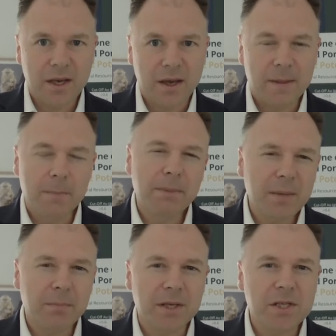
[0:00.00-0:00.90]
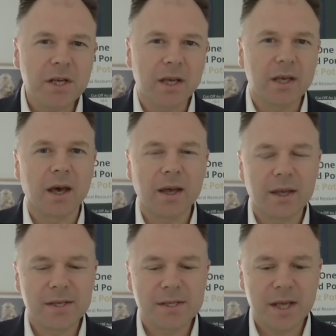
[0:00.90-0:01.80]
Yeah, the big picture here
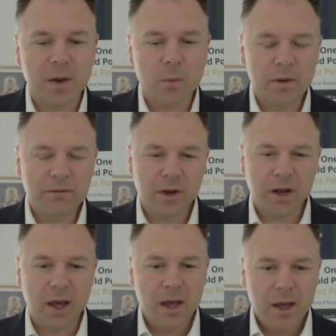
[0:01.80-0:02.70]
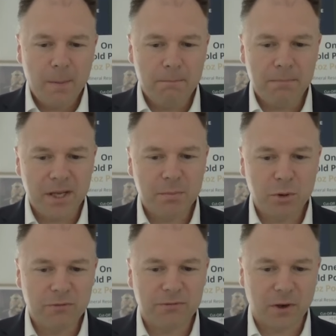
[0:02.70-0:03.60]
is that we've got a big
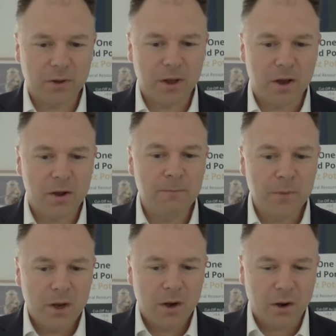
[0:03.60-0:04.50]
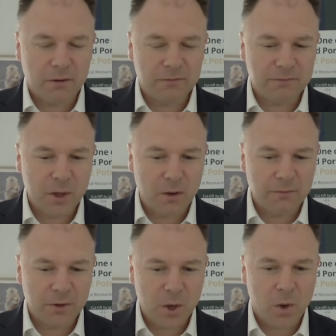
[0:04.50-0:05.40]
portfolio of
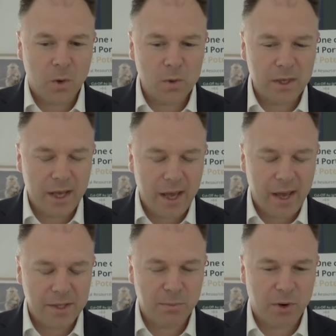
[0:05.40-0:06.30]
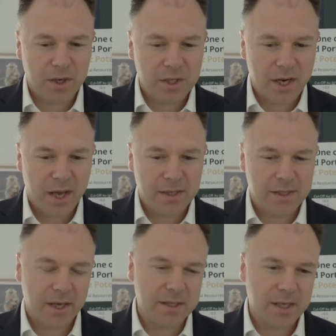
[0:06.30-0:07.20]
gold exploration
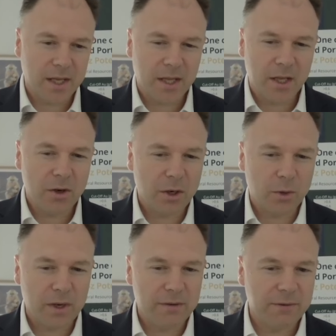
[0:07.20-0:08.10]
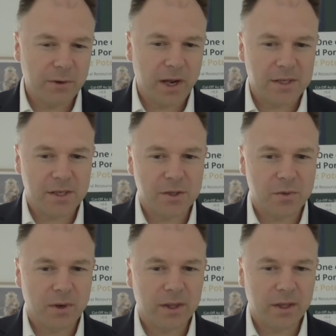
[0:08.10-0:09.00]
assets, and they're not greenfield assets
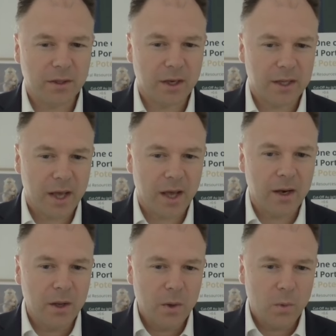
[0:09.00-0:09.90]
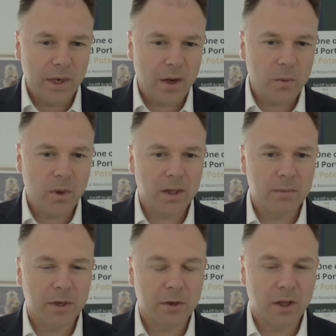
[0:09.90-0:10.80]
or anything like that. We know where the
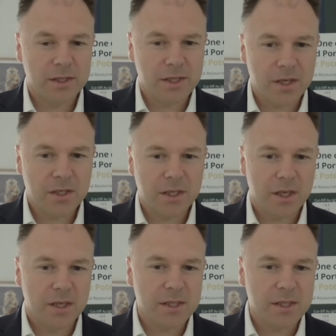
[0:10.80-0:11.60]
mineralization